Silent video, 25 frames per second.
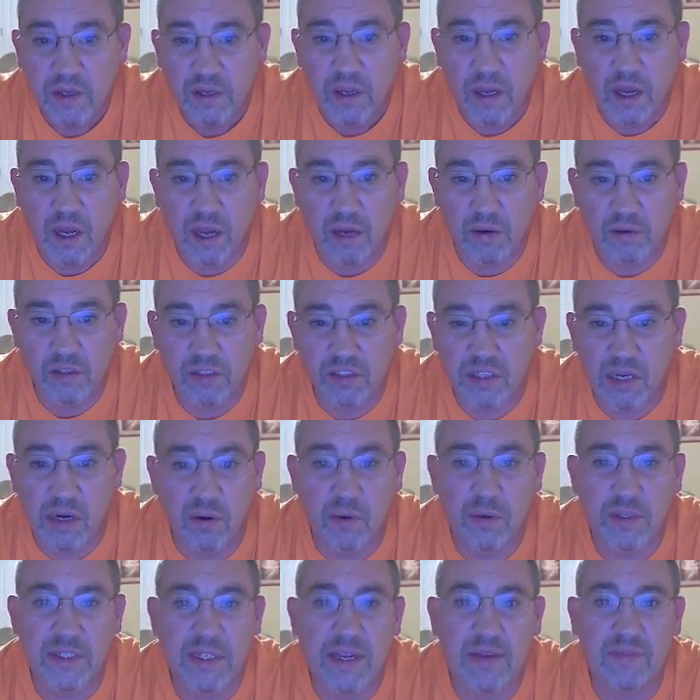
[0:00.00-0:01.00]
because uh, I don't
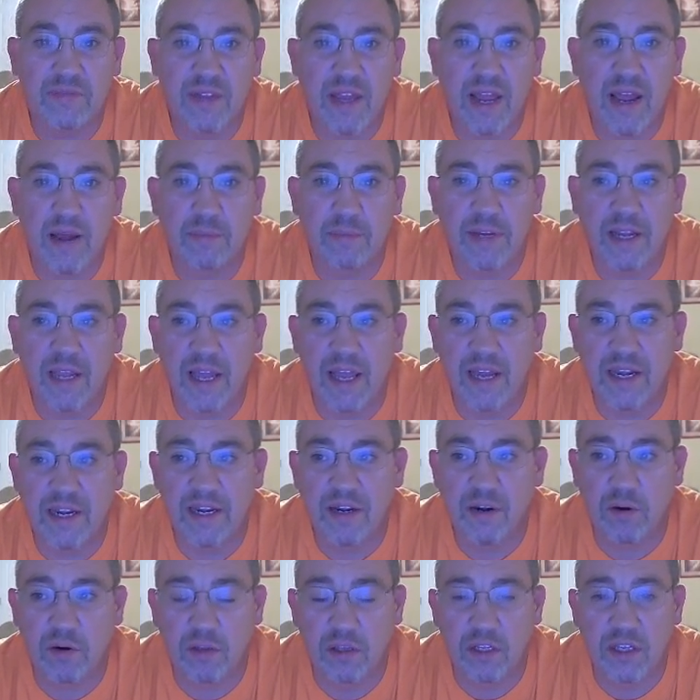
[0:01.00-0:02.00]
always have time to edit it
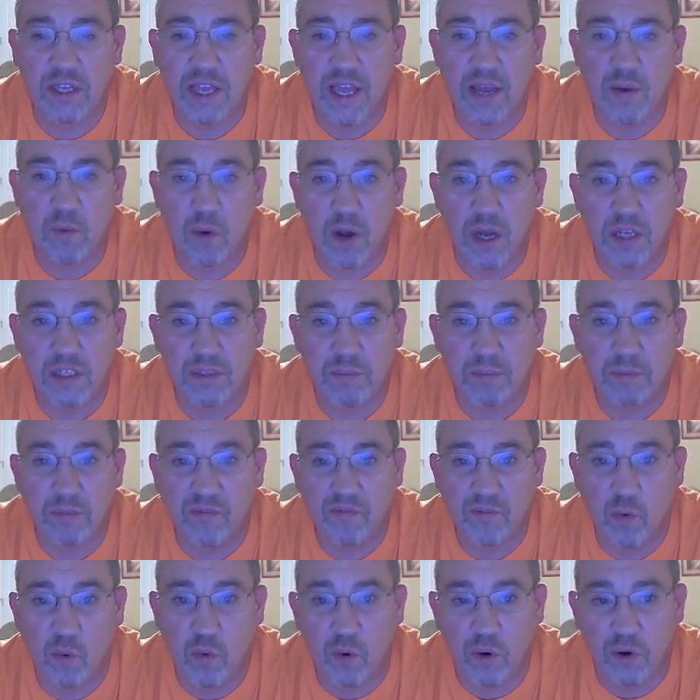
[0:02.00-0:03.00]
or look at watch it
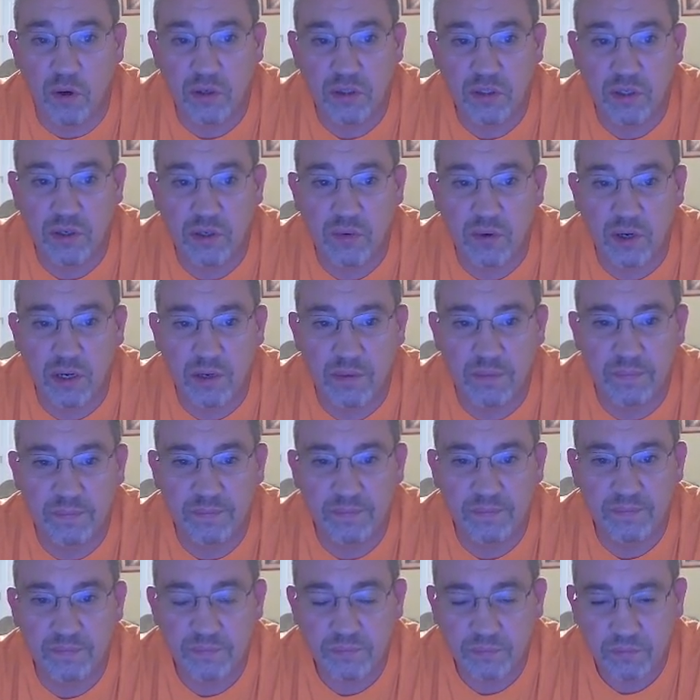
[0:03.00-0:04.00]
before. So, um,
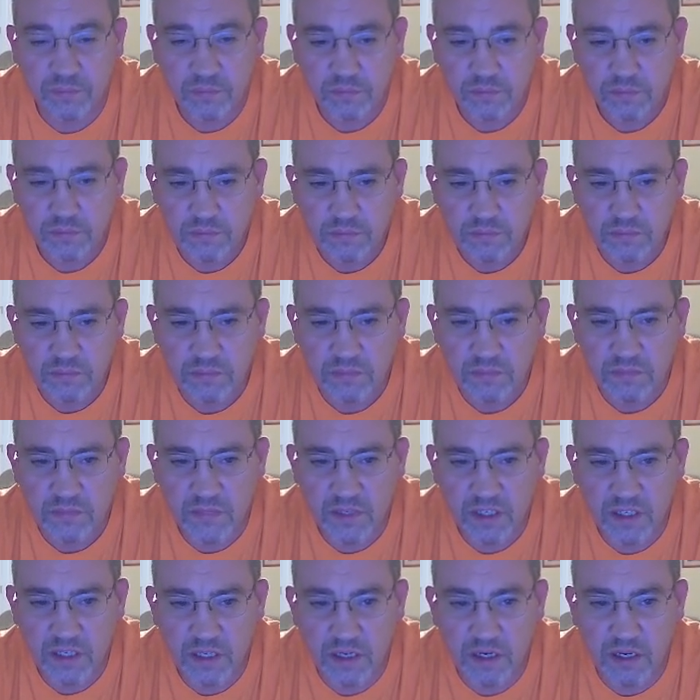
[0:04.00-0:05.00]

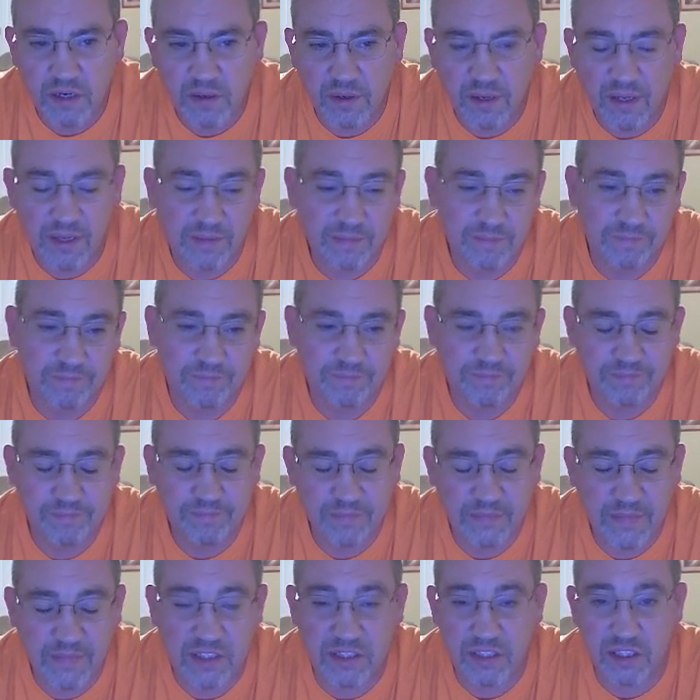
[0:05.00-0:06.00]
you know,
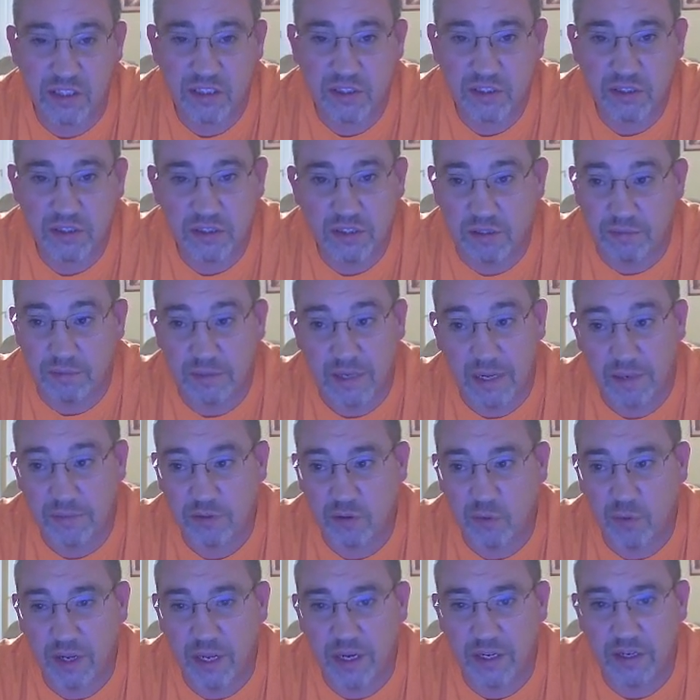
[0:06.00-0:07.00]
that's just sometimes
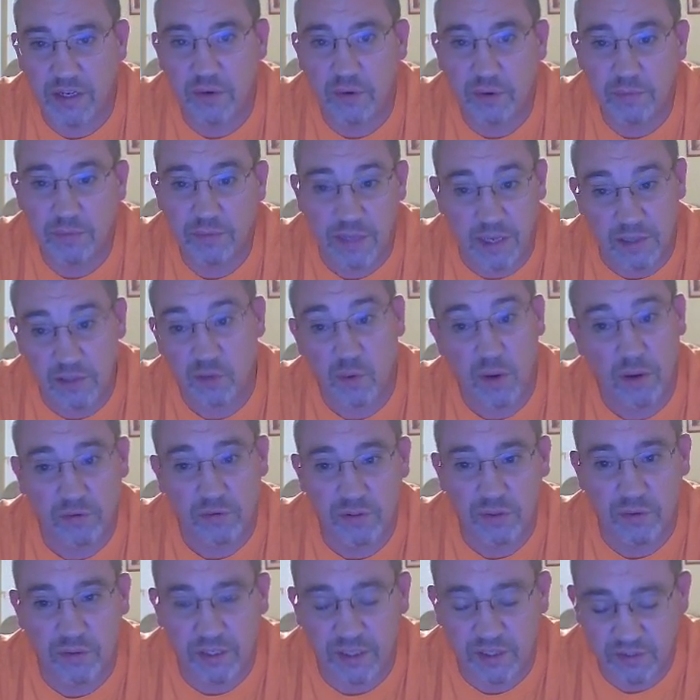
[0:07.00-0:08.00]
the way I do it. But that's what I was
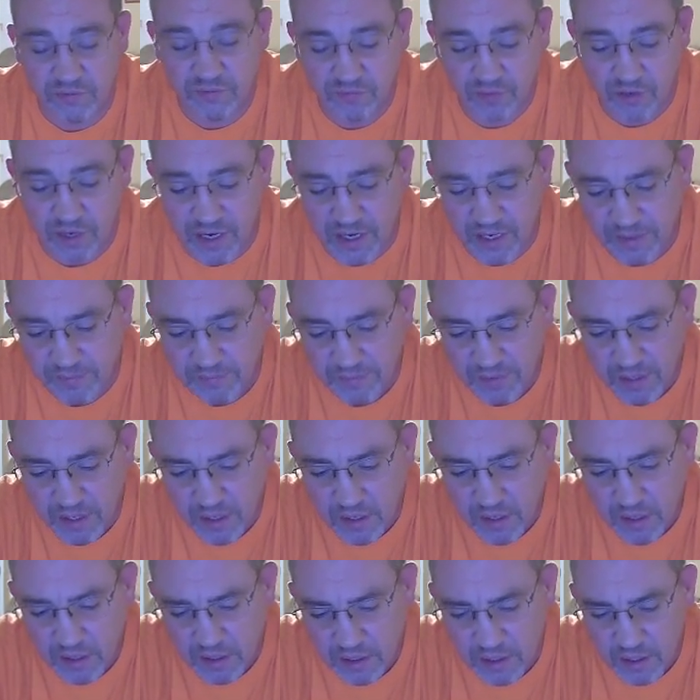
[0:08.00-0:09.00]
doing it Friday,
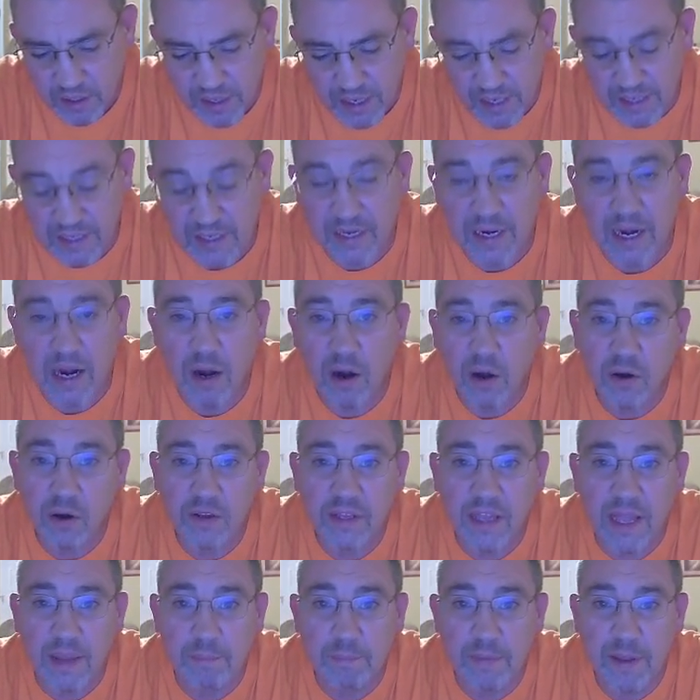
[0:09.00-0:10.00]
and then I heard
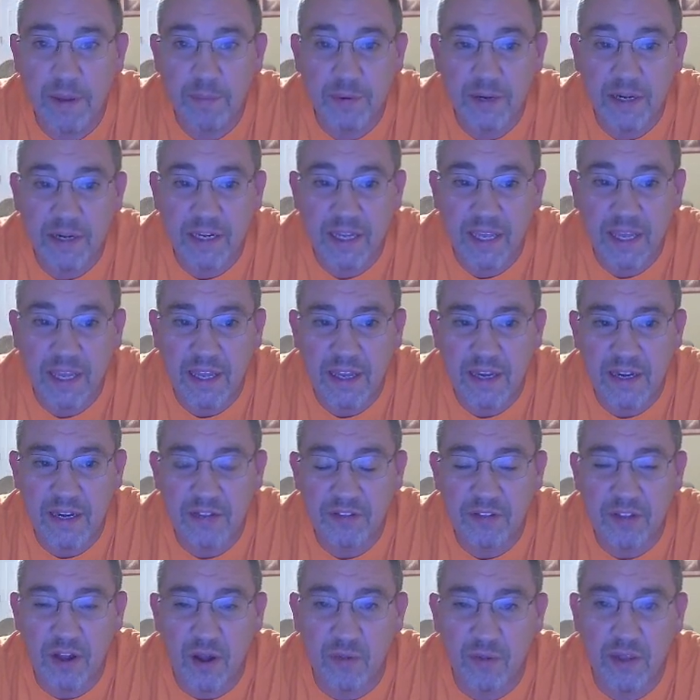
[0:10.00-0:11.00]
that beeping at the end
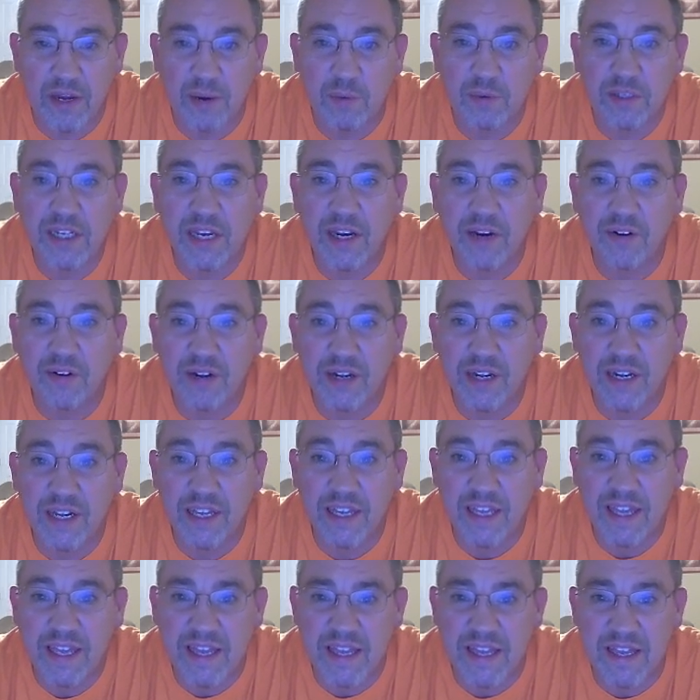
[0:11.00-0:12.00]
and thought that I was hearing it
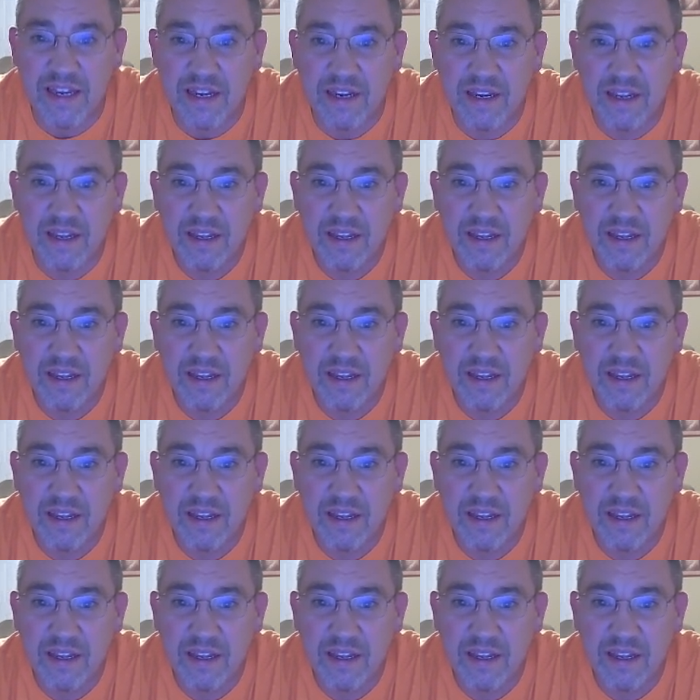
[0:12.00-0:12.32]
again,